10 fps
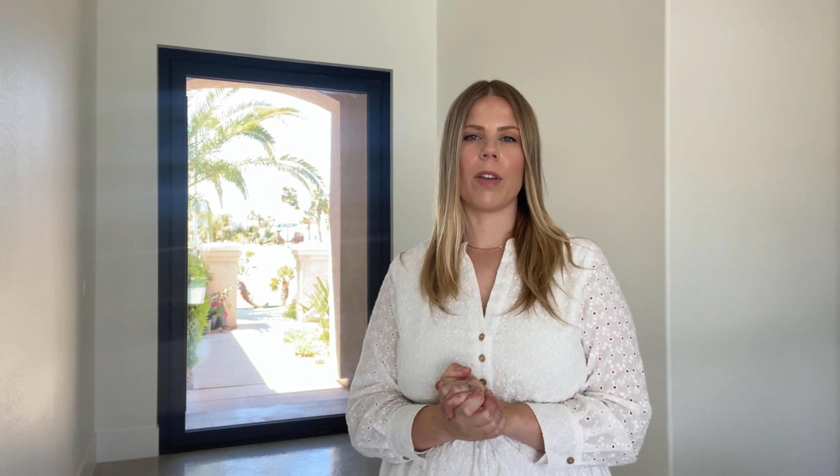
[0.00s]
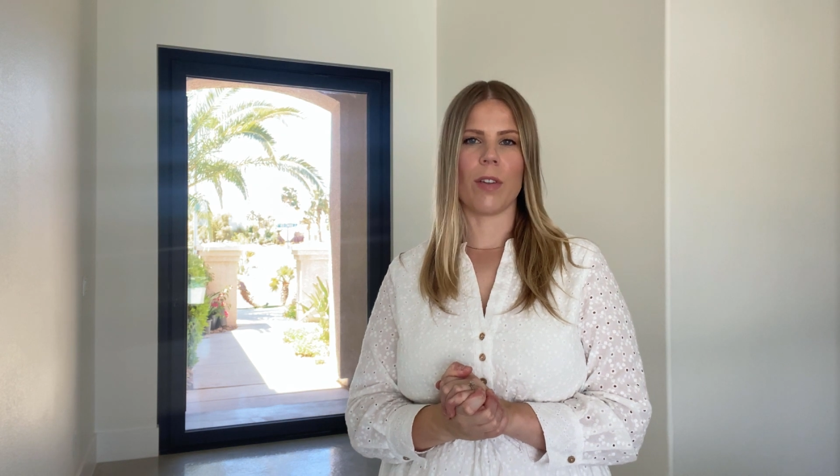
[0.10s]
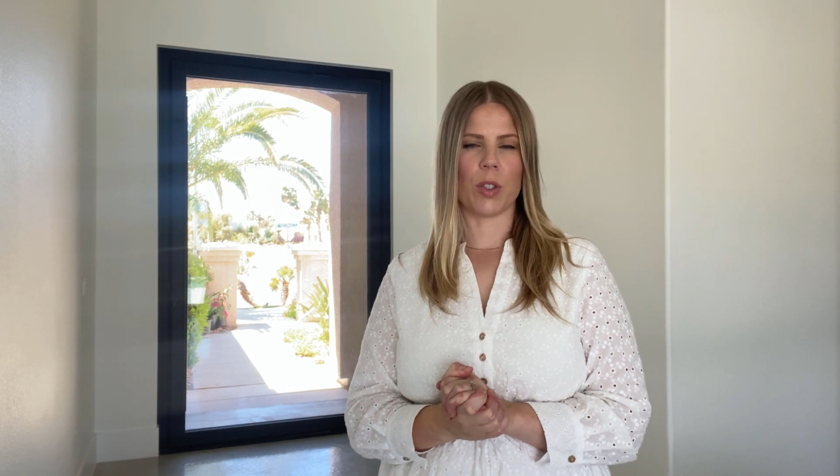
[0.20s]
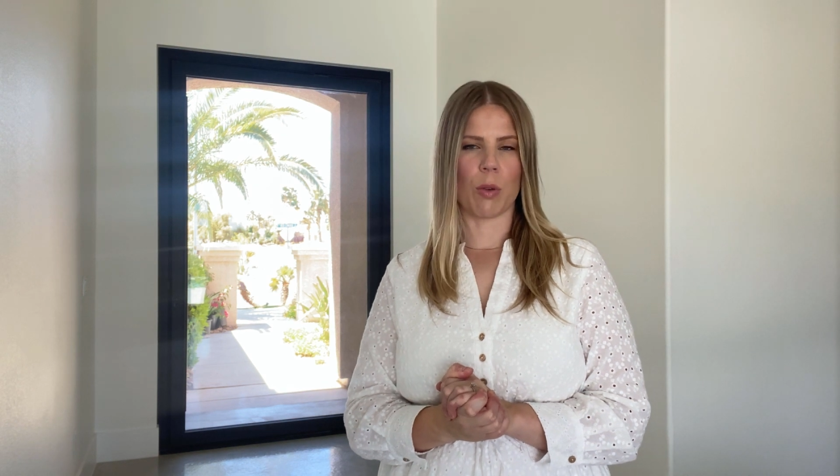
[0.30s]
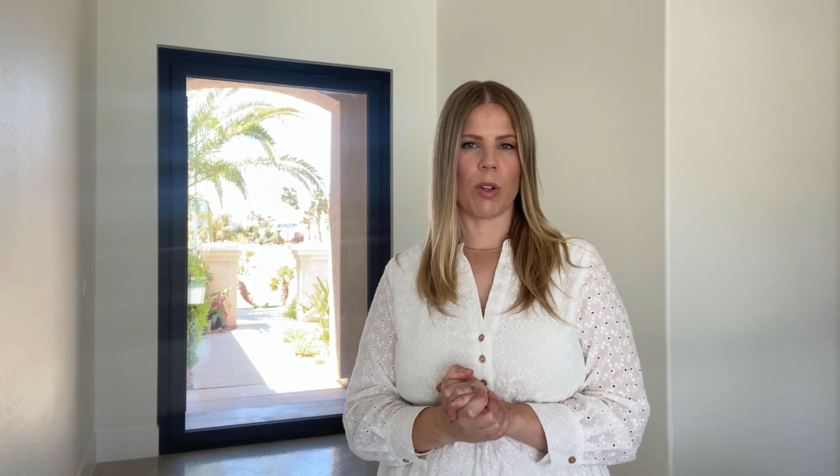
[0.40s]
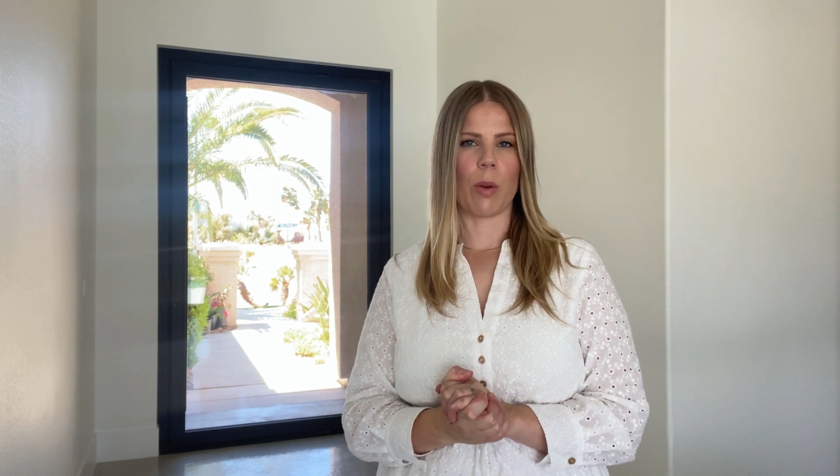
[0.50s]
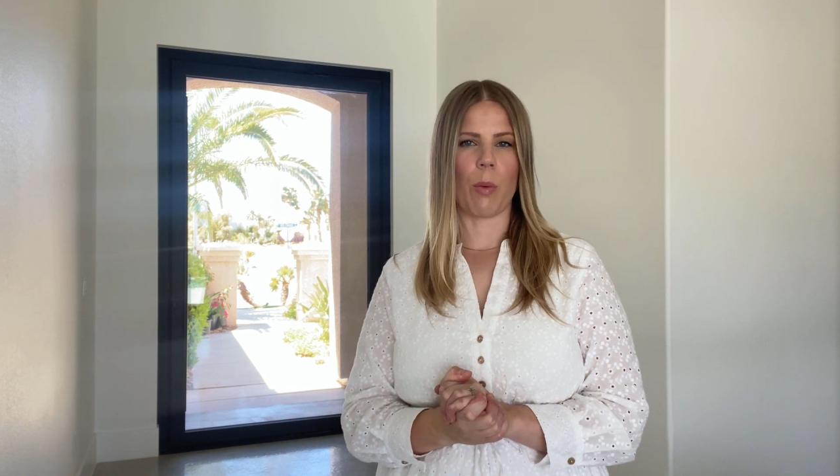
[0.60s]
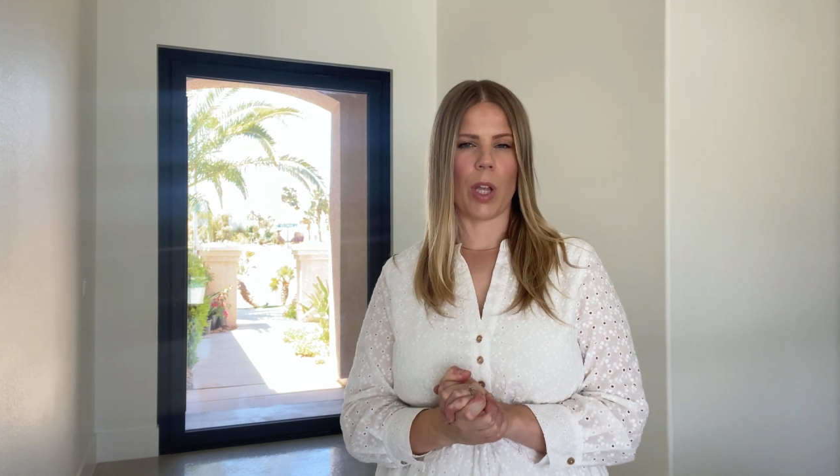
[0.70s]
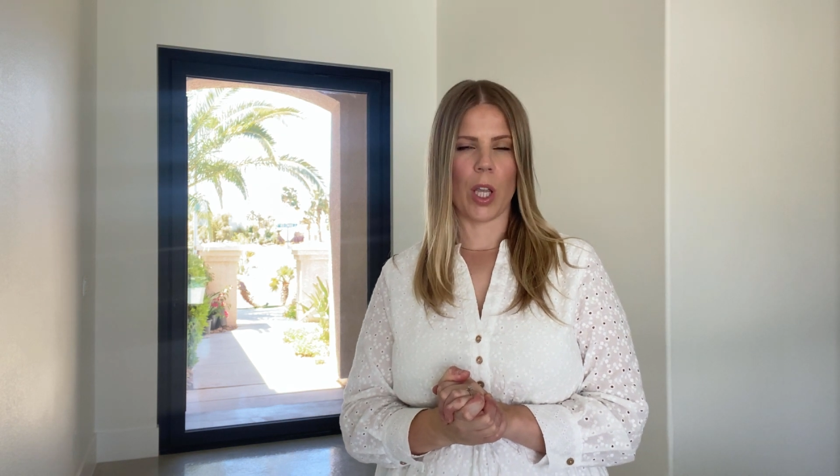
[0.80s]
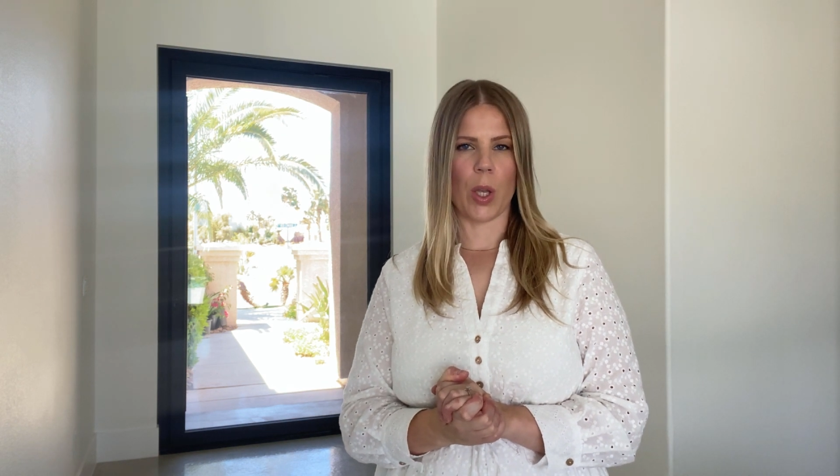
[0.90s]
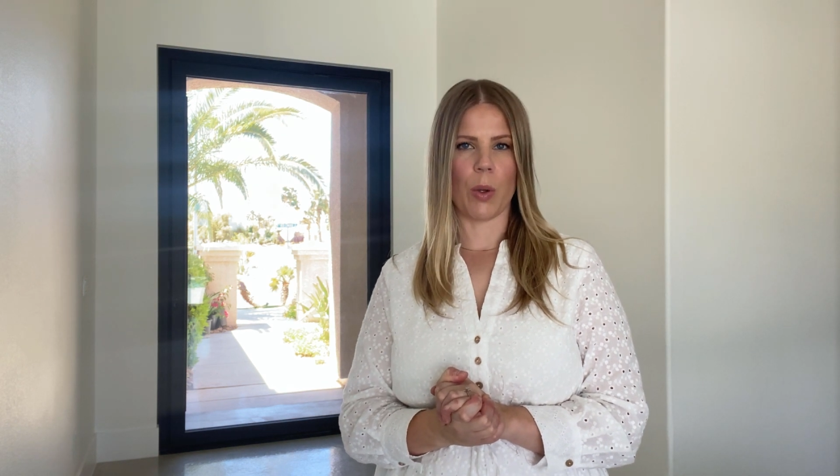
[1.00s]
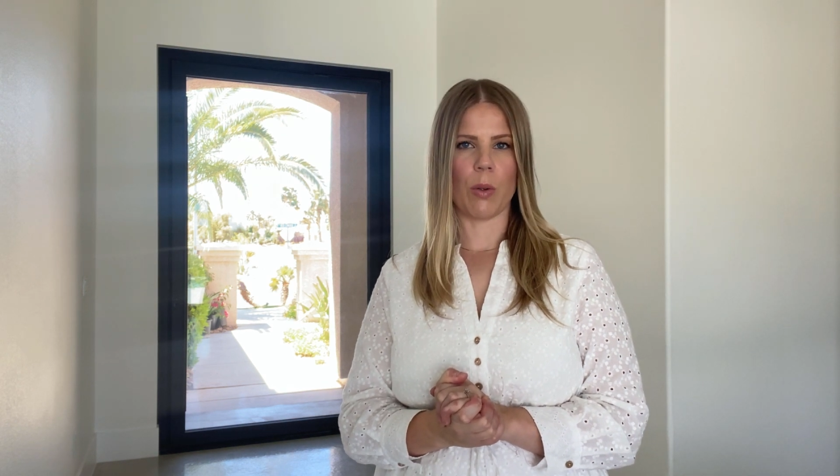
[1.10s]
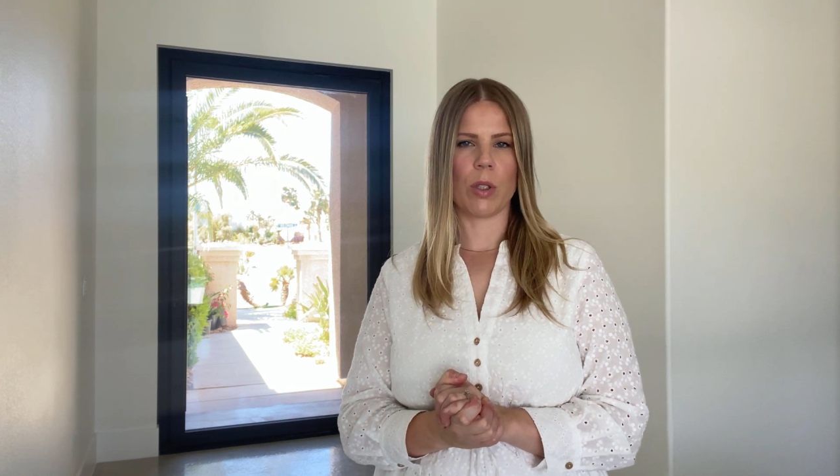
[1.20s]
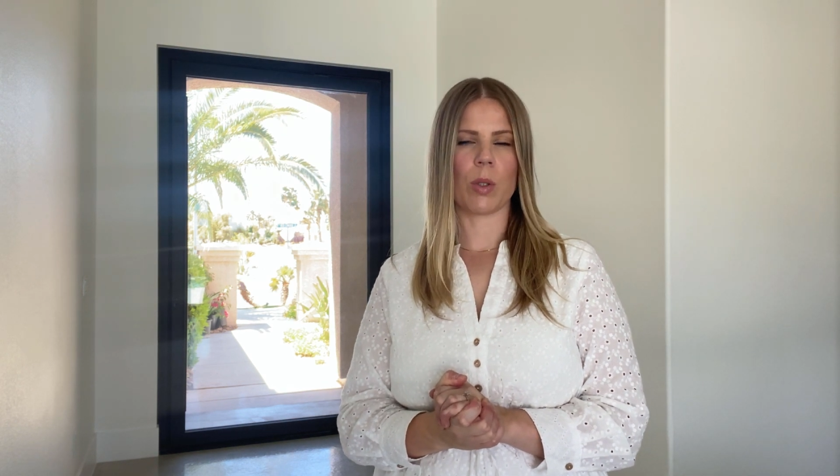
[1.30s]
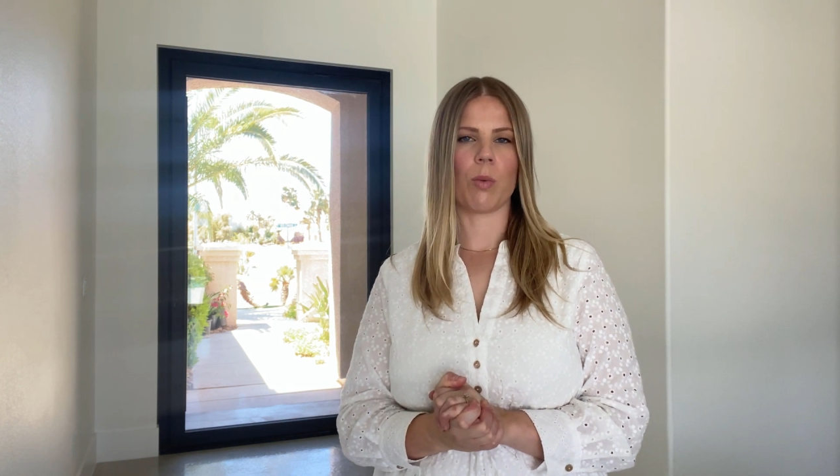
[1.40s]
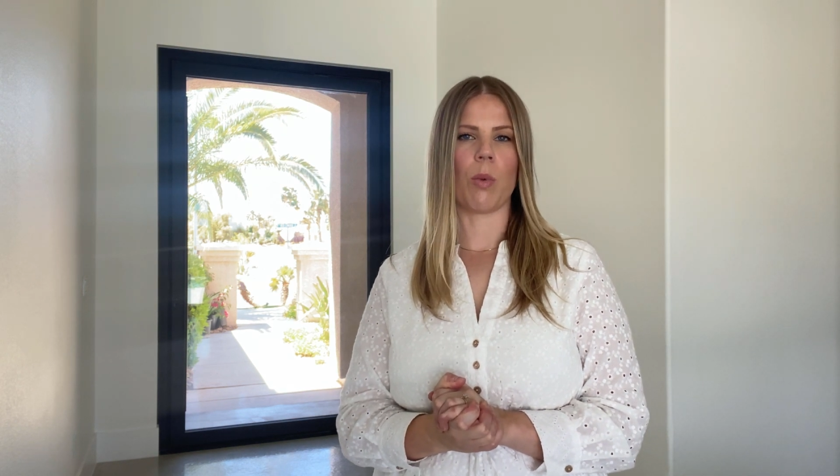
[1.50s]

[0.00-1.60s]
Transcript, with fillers: pivot door that we used